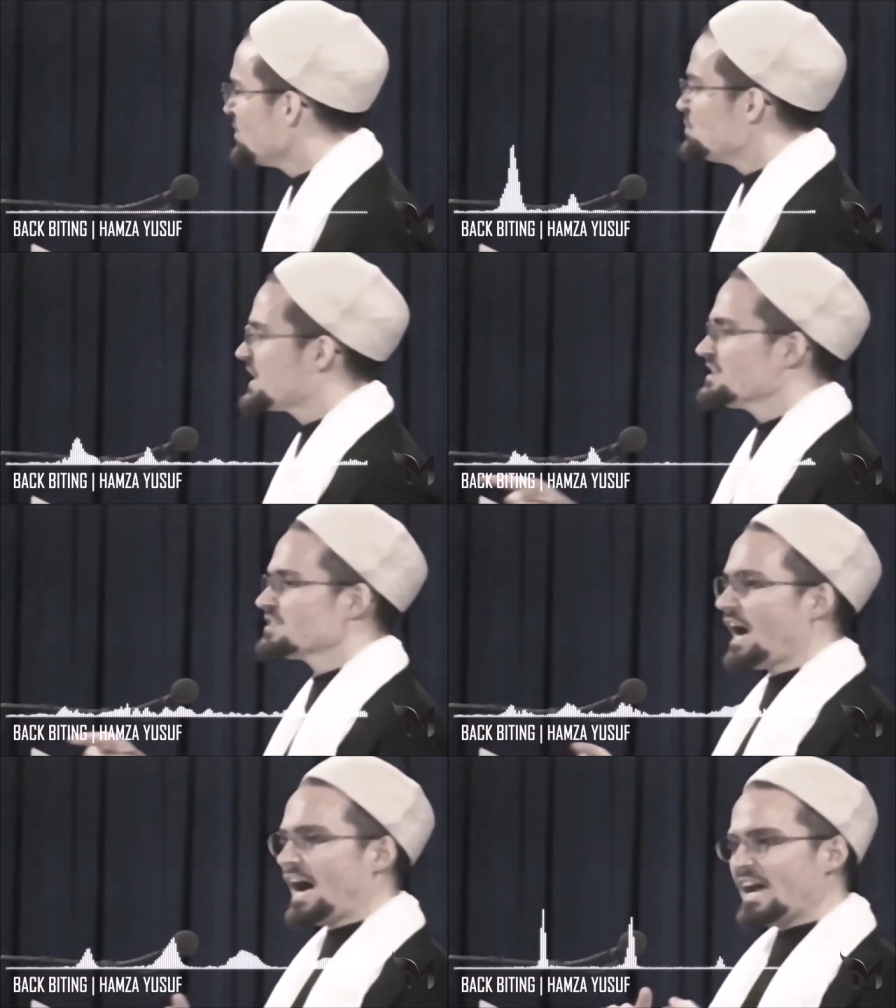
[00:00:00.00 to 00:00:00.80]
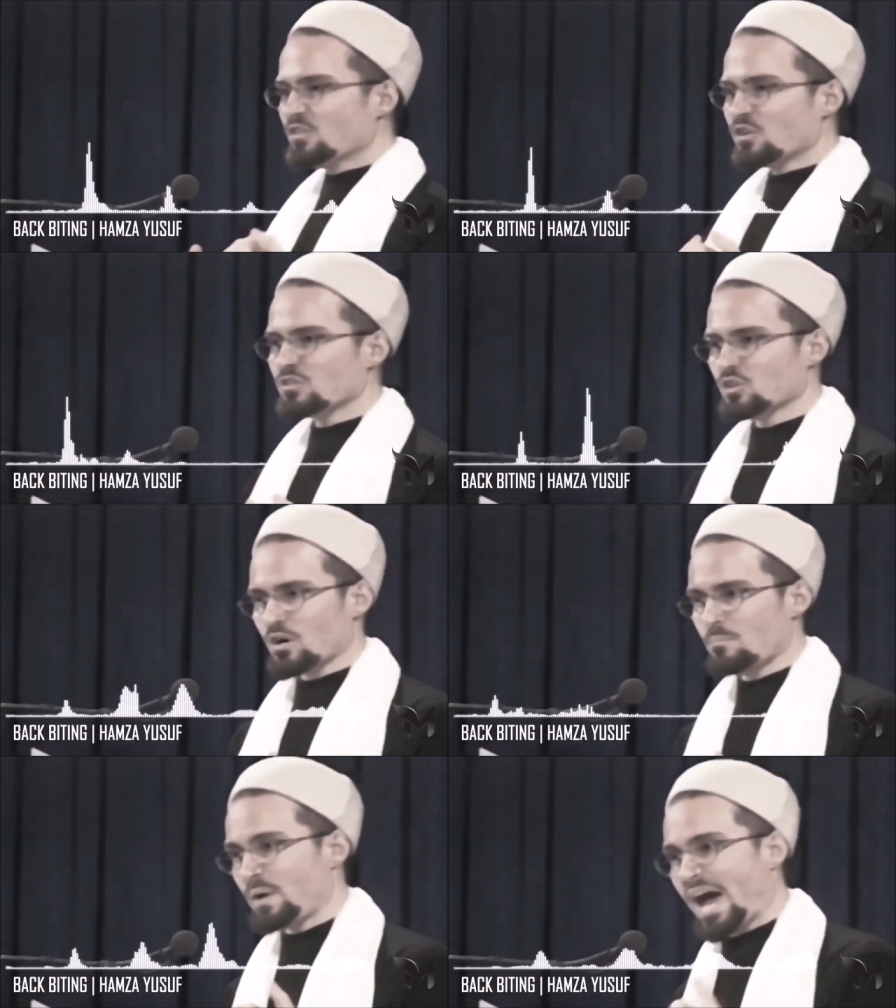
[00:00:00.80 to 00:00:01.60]
Because either you're
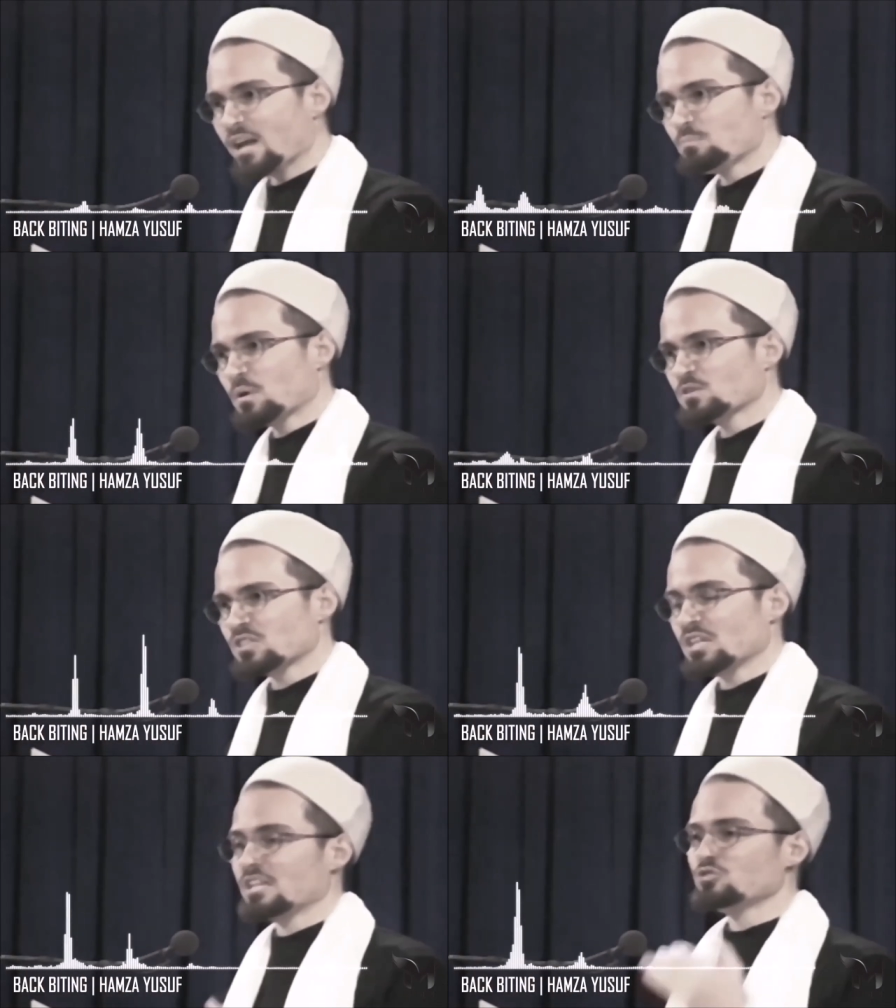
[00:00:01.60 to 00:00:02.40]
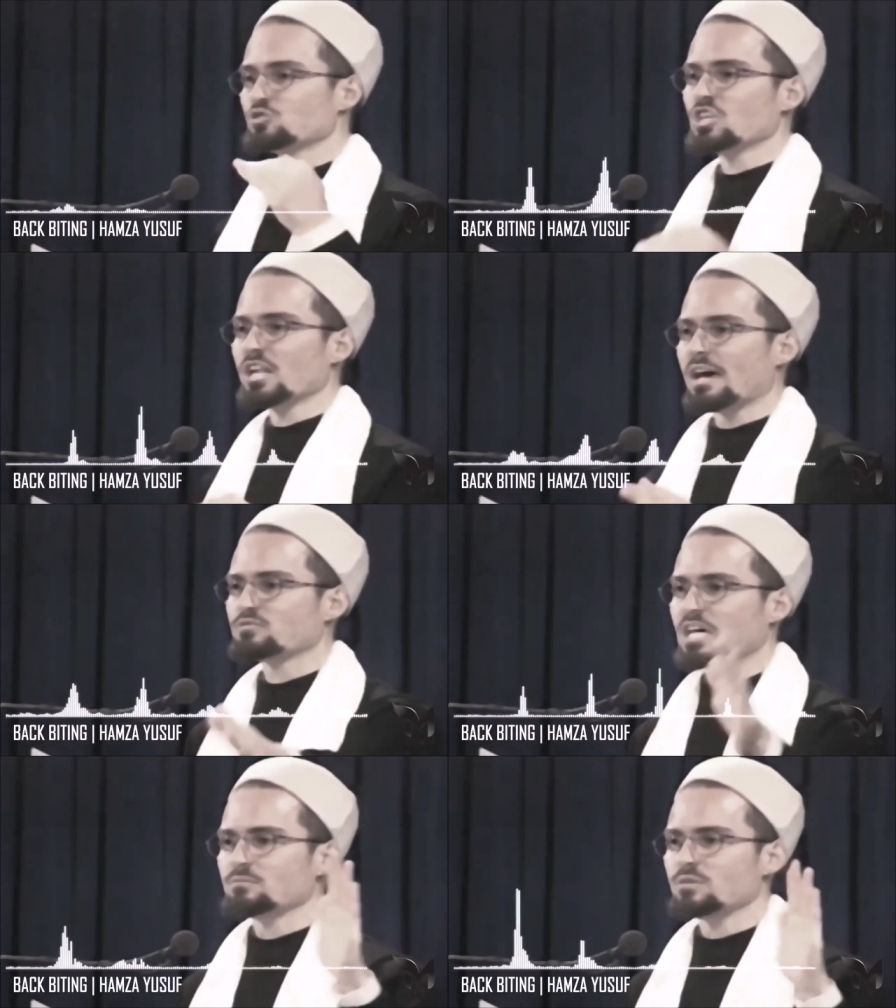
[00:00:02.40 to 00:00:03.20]
a bad person and you still have
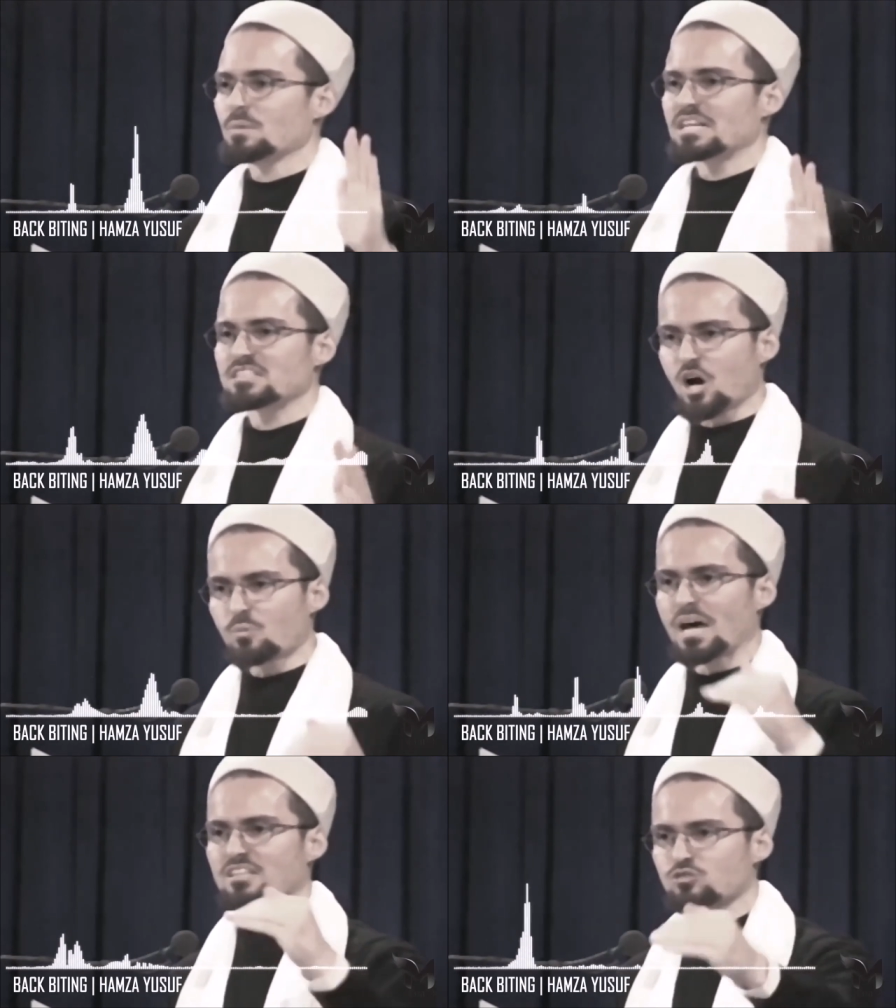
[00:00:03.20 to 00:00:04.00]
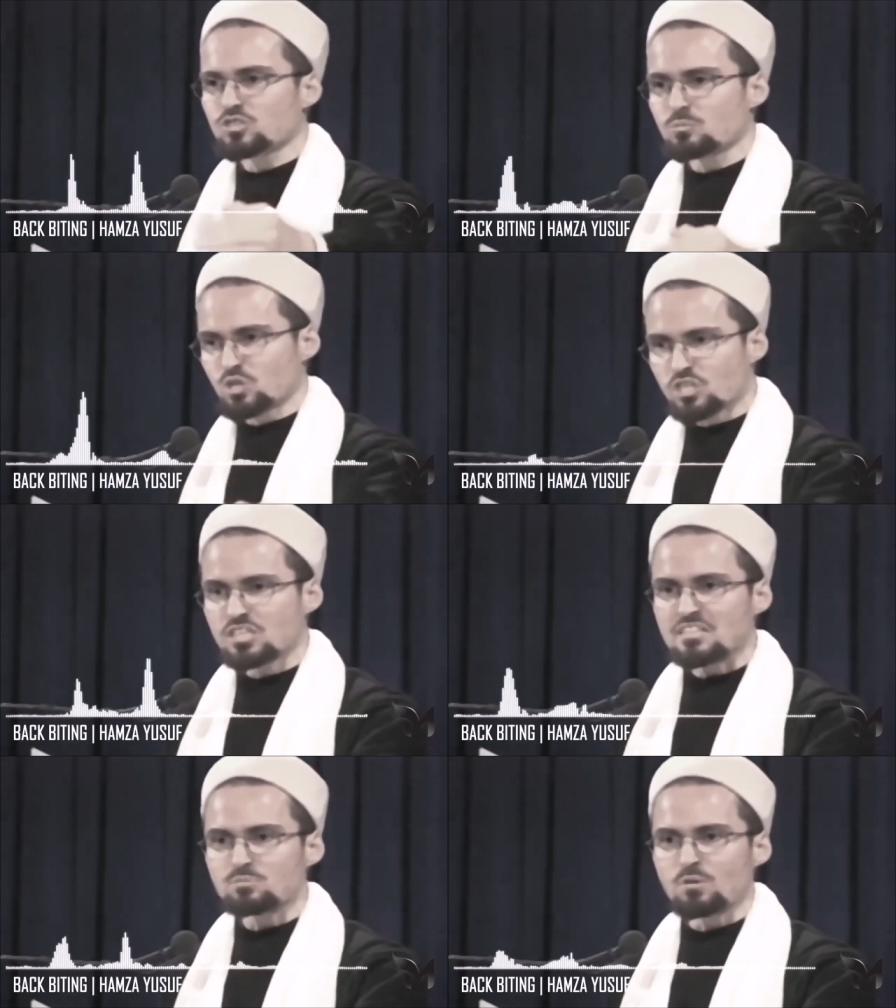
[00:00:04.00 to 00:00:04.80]
time to make Tawbah and do some good
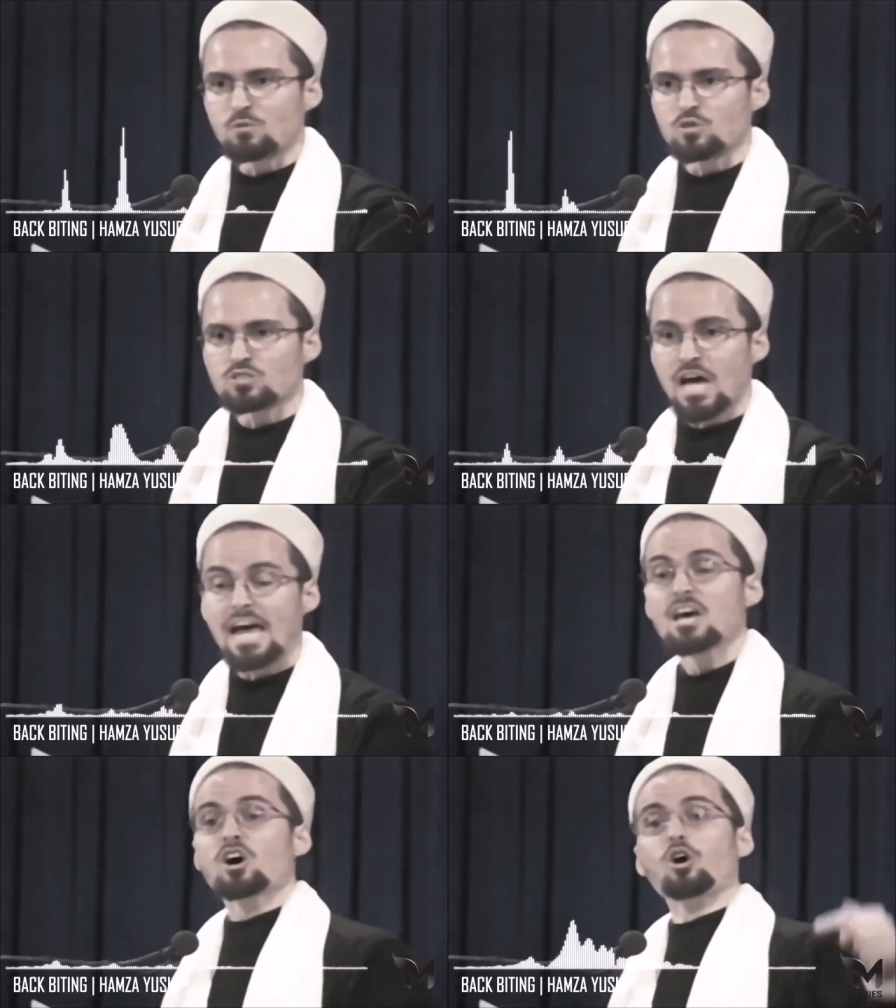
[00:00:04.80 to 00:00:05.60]
things before you die,